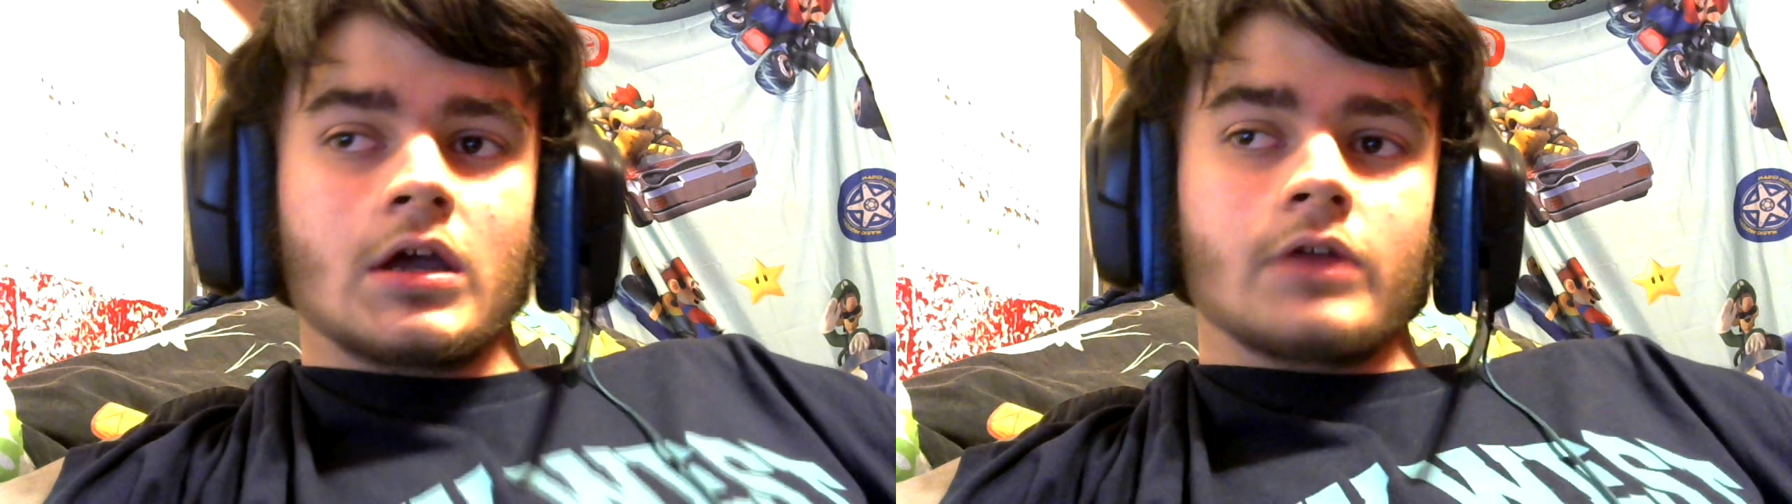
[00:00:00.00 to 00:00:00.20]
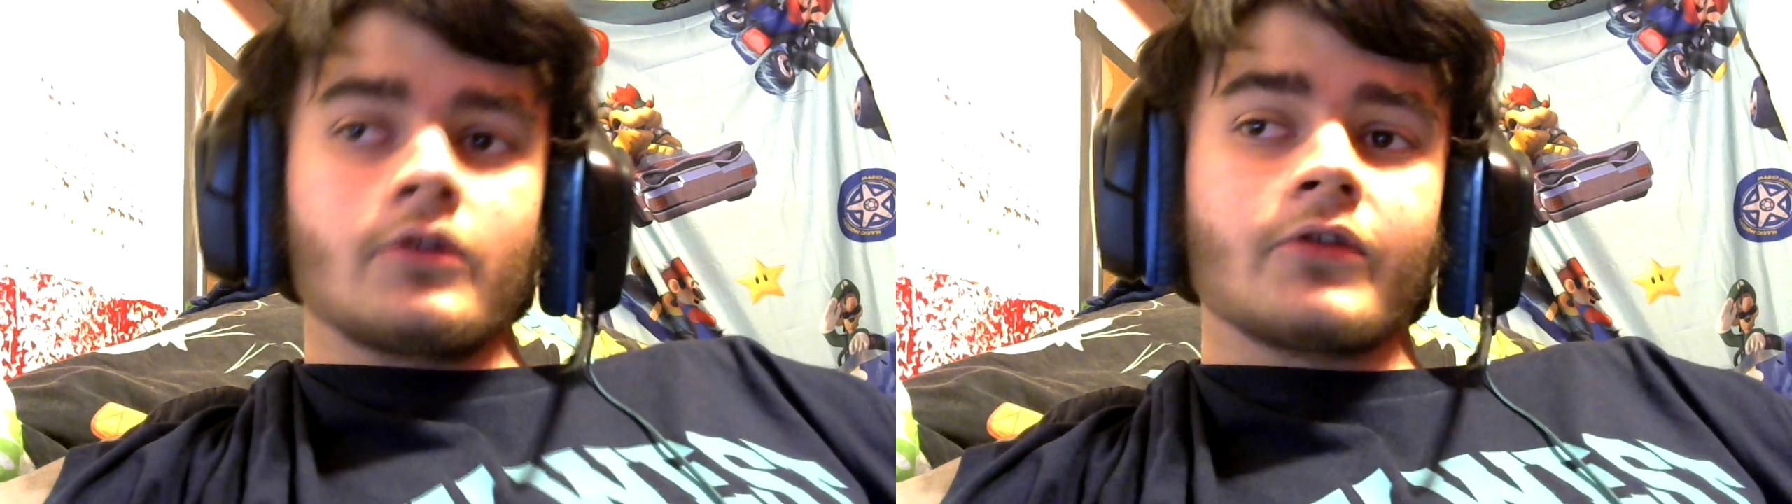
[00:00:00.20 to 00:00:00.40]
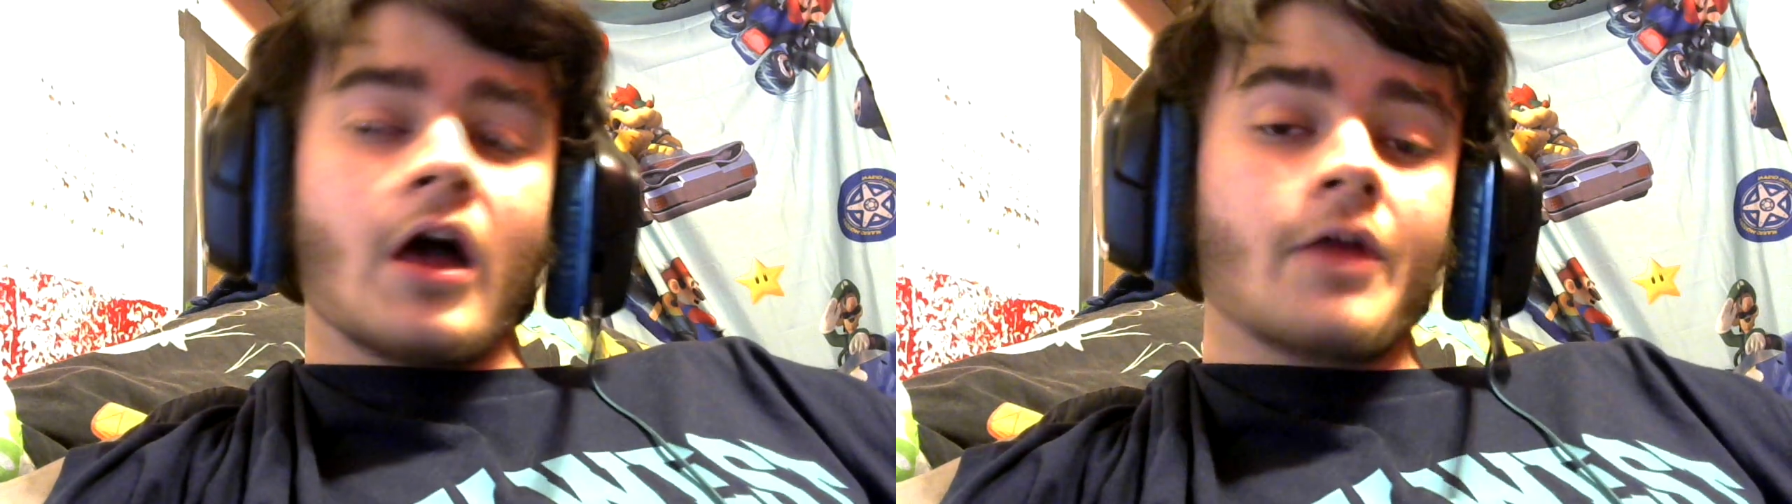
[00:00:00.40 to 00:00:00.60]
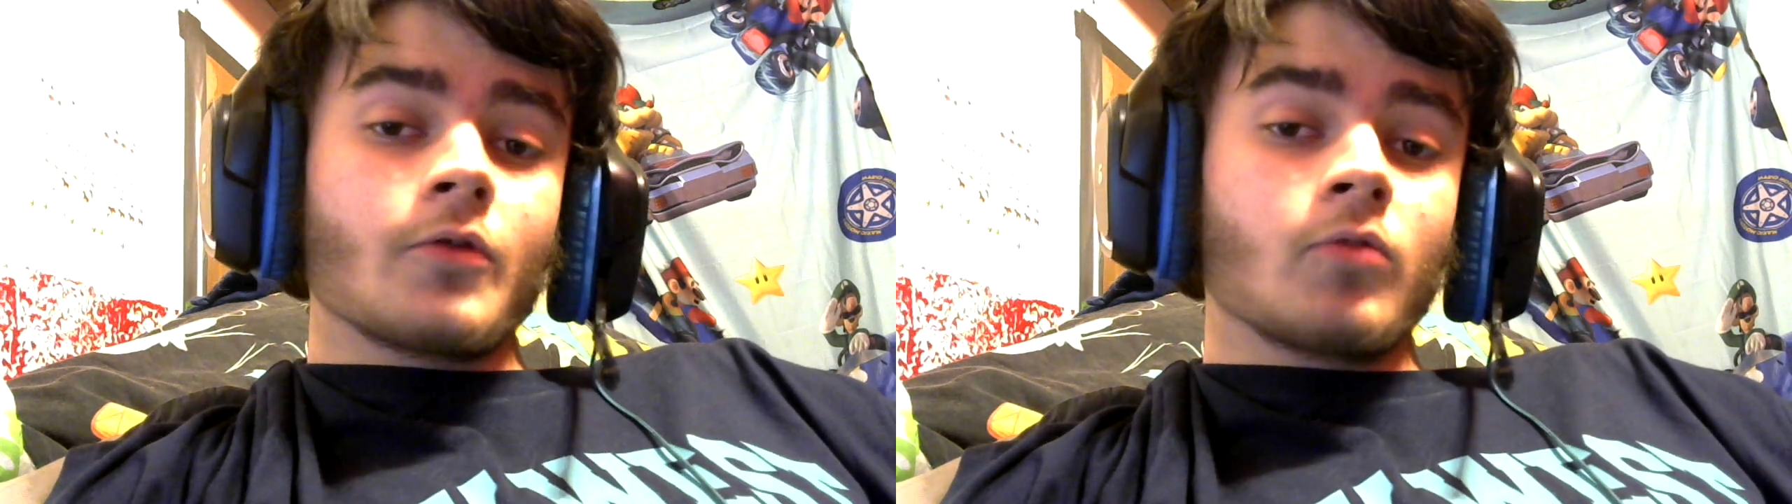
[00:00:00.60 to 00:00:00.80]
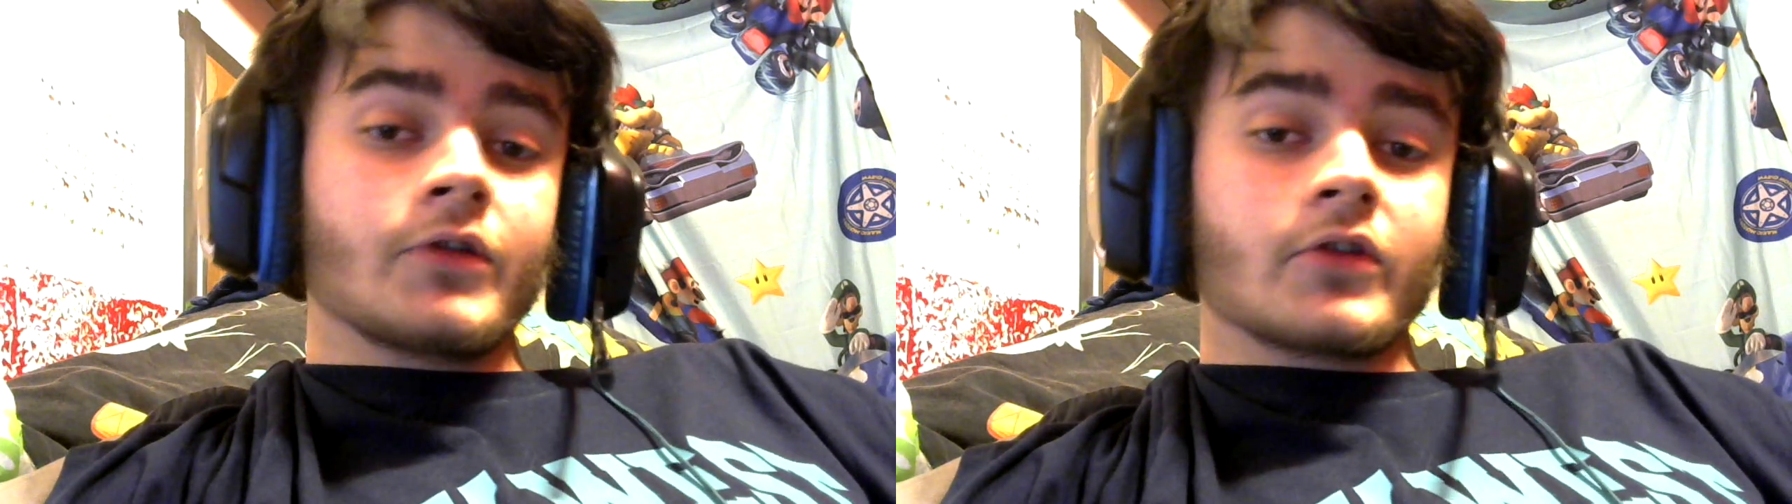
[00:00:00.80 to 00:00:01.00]
And there's
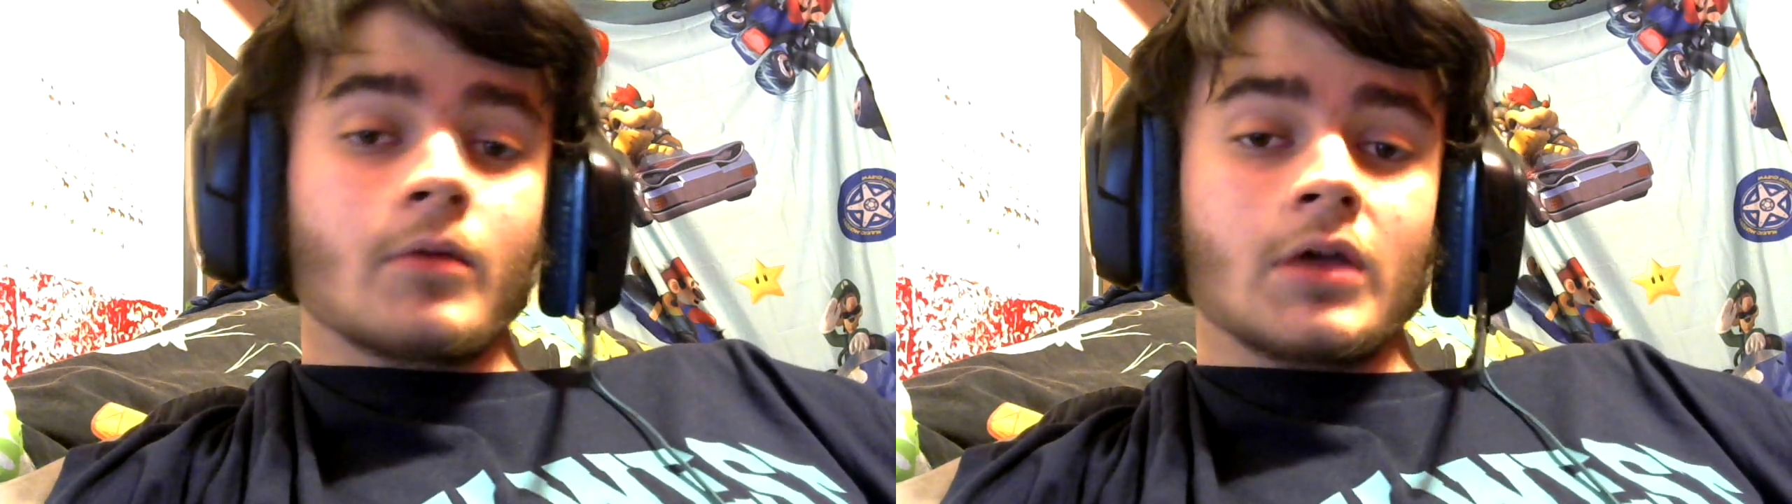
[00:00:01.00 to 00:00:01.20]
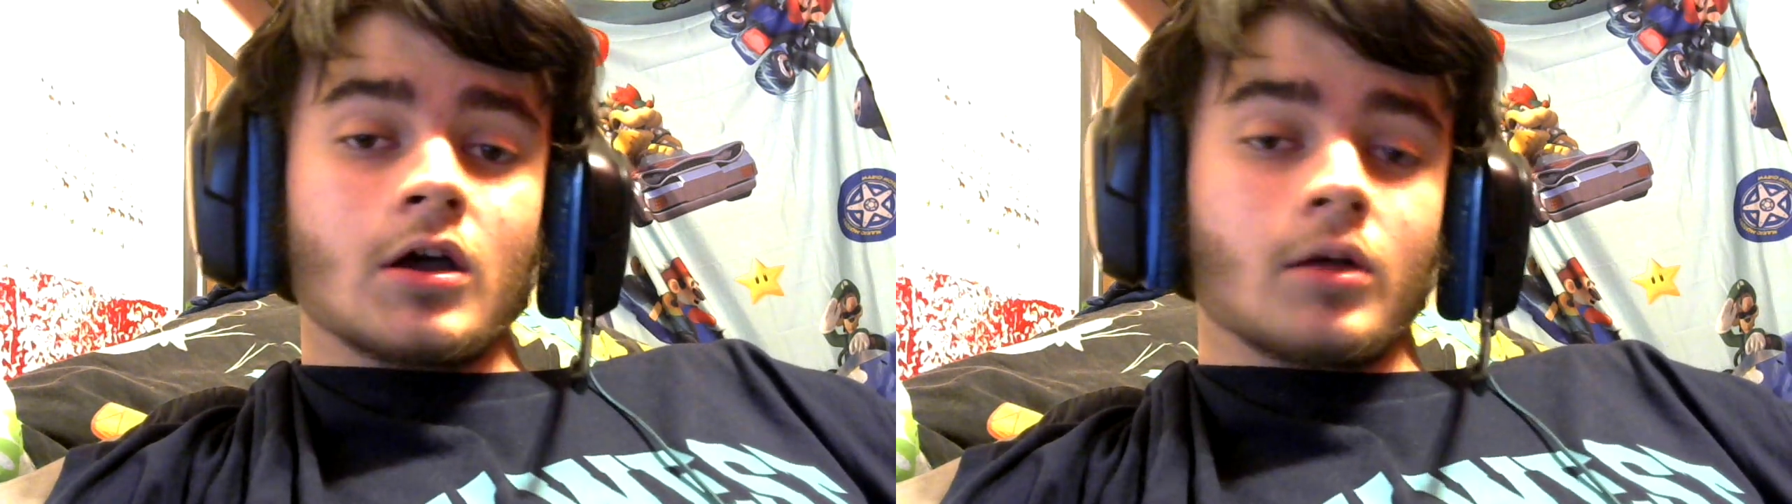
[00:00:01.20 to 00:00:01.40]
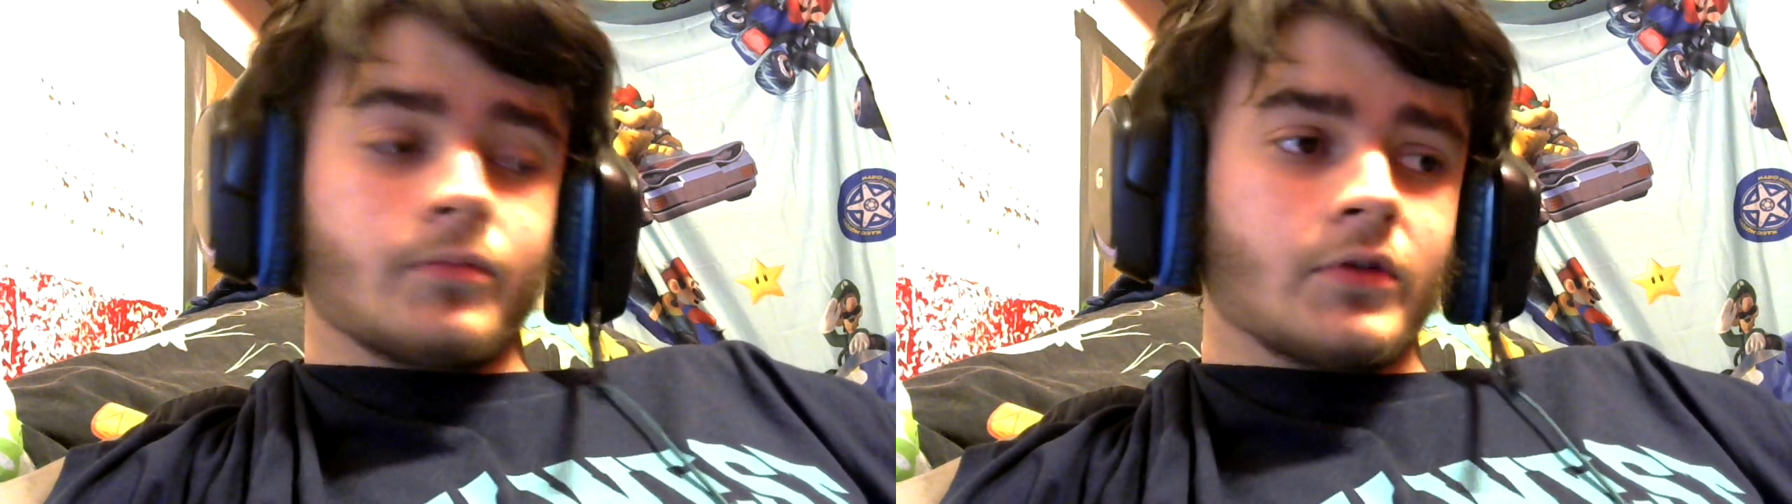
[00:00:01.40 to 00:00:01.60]
other ones coming up.